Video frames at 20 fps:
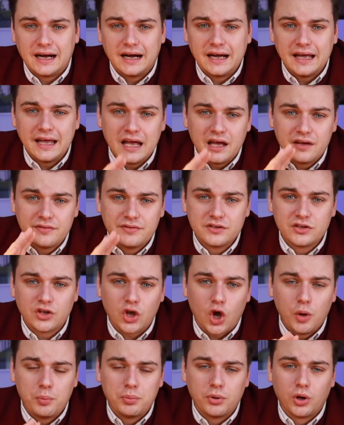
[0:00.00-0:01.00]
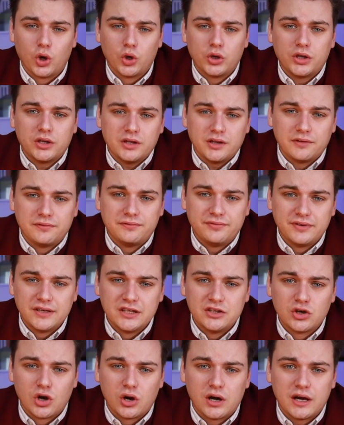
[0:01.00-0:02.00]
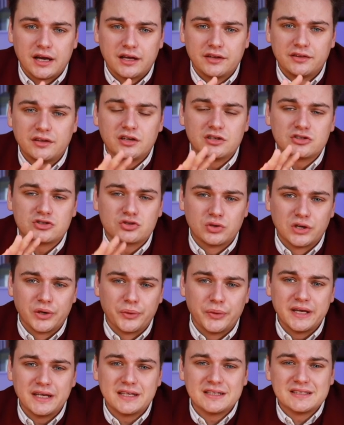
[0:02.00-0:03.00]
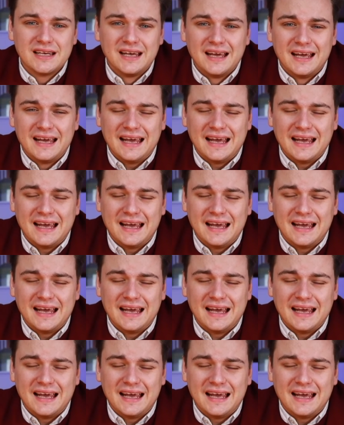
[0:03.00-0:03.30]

I haven't uploaded a video in 3 weeks,